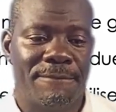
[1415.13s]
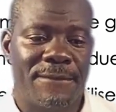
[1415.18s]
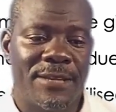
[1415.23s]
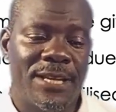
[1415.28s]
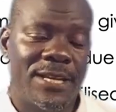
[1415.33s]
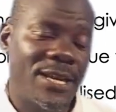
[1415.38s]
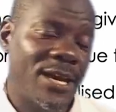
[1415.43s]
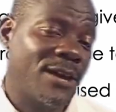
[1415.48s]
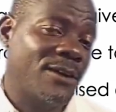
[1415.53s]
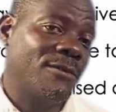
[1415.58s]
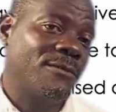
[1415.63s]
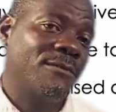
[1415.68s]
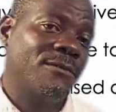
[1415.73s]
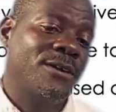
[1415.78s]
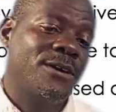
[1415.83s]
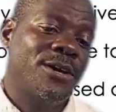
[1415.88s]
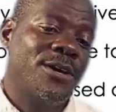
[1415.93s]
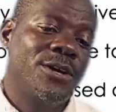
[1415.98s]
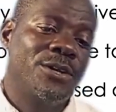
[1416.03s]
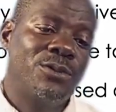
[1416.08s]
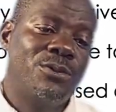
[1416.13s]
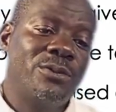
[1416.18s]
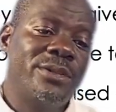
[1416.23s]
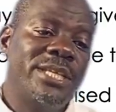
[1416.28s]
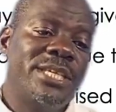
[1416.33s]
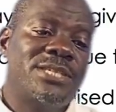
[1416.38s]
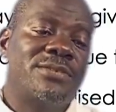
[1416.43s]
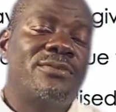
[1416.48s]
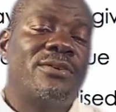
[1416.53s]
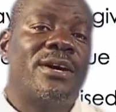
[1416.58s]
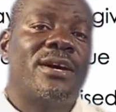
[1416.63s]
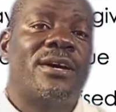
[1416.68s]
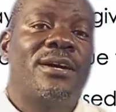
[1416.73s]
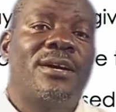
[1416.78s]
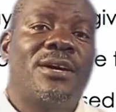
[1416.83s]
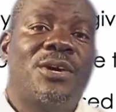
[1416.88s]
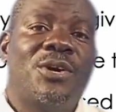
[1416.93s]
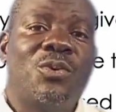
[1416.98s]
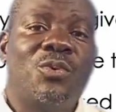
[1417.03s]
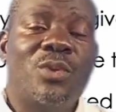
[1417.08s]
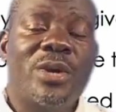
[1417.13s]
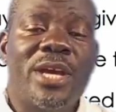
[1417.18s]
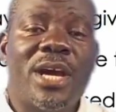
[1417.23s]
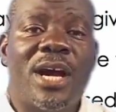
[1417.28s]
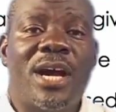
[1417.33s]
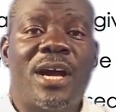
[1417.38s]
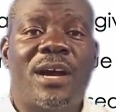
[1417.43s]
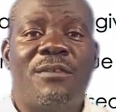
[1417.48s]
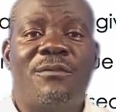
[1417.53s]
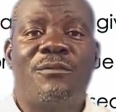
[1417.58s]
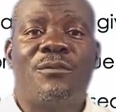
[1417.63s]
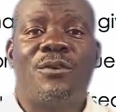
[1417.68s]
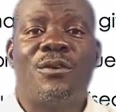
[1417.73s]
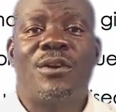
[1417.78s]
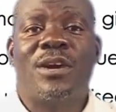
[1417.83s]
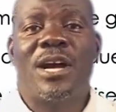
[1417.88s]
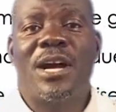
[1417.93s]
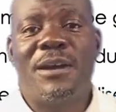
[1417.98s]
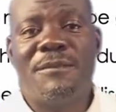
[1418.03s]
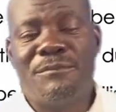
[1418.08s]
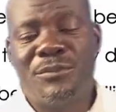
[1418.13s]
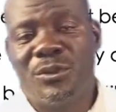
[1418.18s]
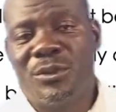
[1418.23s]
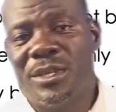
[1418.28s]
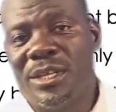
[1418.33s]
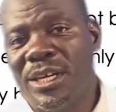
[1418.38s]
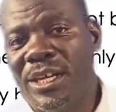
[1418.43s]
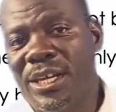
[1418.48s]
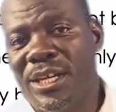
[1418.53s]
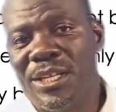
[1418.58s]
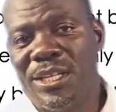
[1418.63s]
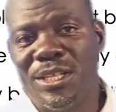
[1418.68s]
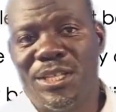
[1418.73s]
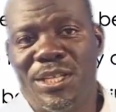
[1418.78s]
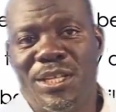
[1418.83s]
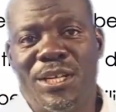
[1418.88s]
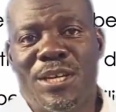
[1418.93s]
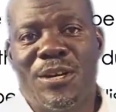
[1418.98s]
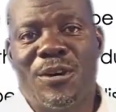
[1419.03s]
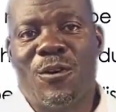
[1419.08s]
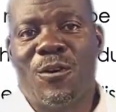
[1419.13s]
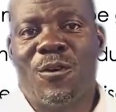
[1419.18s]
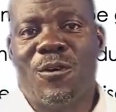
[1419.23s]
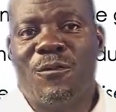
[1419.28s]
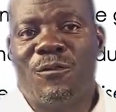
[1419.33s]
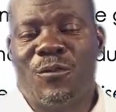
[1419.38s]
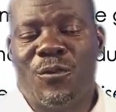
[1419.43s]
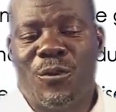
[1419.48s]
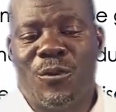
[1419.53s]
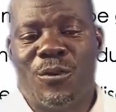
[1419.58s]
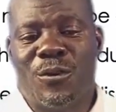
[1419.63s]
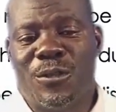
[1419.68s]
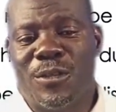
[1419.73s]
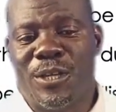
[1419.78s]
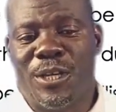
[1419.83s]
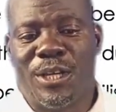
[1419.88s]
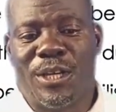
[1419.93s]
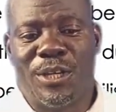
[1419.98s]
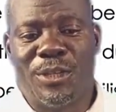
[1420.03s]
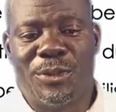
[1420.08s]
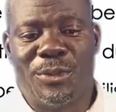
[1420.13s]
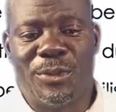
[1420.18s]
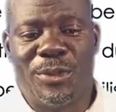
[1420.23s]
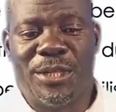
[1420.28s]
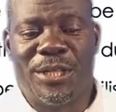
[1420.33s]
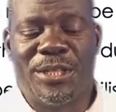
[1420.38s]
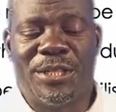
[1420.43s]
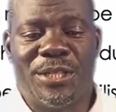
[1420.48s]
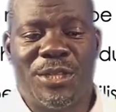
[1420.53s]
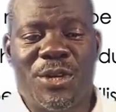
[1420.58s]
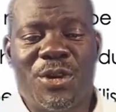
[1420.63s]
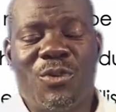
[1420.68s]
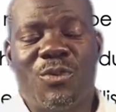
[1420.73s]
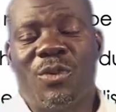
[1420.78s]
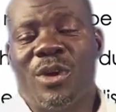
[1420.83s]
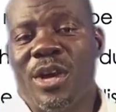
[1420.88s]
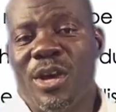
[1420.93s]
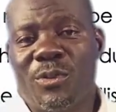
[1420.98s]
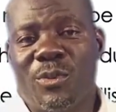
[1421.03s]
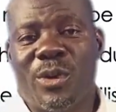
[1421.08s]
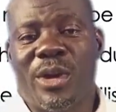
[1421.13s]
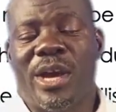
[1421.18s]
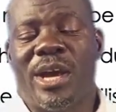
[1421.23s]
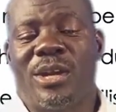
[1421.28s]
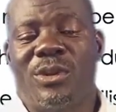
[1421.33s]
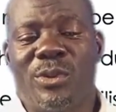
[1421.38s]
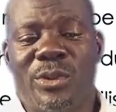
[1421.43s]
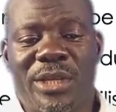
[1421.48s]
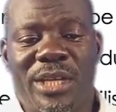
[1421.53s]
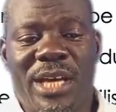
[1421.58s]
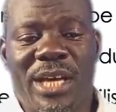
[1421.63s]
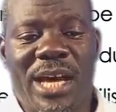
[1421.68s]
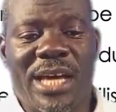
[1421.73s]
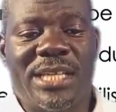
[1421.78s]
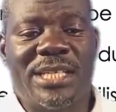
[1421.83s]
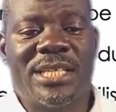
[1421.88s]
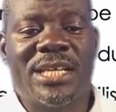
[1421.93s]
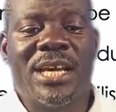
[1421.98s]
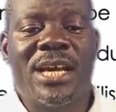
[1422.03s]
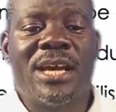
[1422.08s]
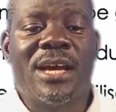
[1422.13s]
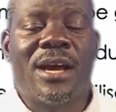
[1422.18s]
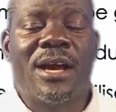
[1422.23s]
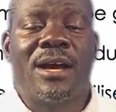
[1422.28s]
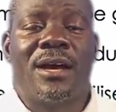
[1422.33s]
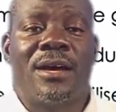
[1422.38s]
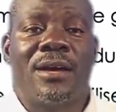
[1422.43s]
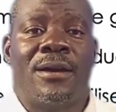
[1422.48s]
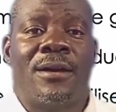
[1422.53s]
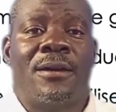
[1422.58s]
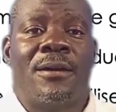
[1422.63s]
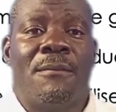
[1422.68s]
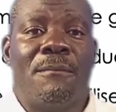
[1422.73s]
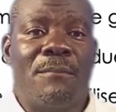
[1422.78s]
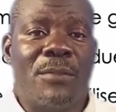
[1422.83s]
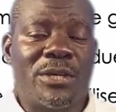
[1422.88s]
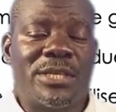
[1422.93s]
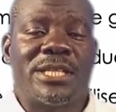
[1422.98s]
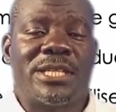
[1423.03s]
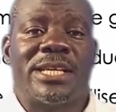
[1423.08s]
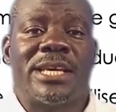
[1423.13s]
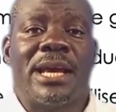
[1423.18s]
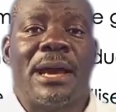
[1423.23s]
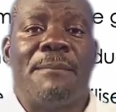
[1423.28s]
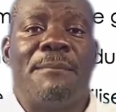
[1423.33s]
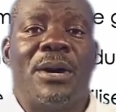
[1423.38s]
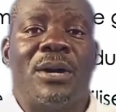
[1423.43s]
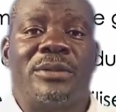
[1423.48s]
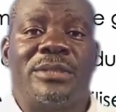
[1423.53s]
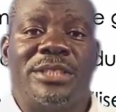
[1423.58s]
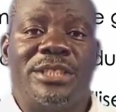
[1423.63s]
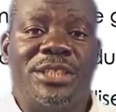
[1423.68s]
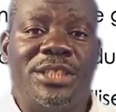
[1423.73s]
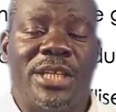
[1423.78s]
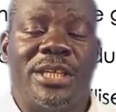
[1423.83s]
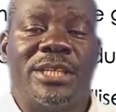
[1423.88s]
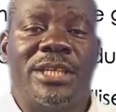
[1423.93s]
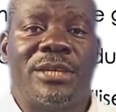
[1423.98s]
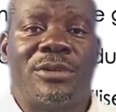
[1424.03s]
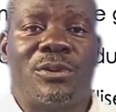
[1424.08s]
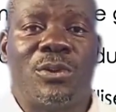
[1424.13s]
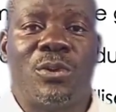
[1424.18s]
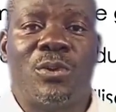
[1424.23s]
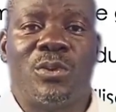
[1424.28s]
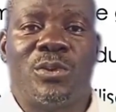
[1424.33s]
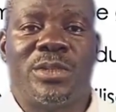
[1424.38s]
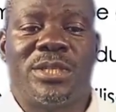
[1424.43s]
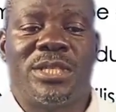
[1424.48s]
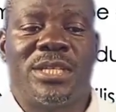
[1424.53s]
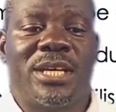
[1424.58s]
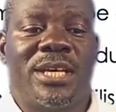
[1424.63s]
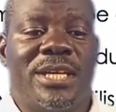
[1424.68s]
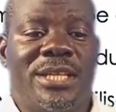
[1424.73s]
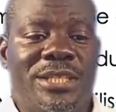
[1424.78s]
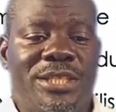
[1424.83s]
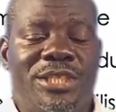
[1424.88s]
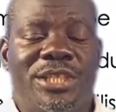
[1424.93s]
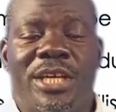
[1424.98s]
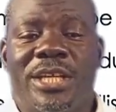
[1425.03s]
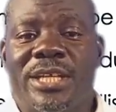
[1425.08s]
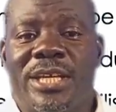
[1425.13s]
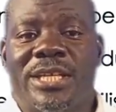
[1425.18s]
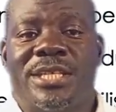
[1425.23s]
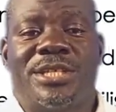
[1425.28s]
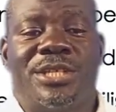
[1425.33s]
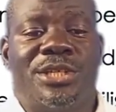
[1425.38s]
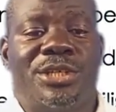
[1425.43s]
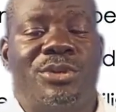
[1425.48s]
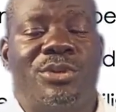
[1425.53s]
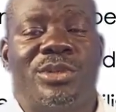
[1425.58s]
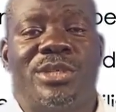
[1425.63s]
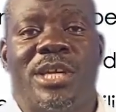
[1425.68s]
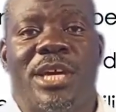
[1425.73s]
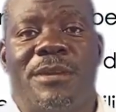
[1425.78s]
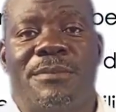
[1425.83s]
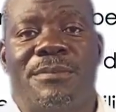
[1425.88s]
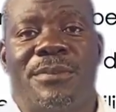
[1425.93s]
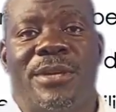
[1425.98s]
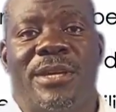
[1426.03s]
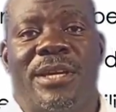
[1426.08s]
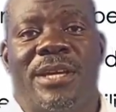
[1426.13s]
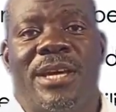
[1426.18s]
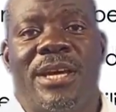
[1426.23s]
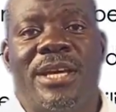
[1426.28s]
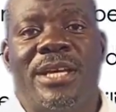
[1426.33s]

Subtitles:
Now, to this far, we have come to the end of the unit, where we are looking at mostly about gender roles, gender stereotyping,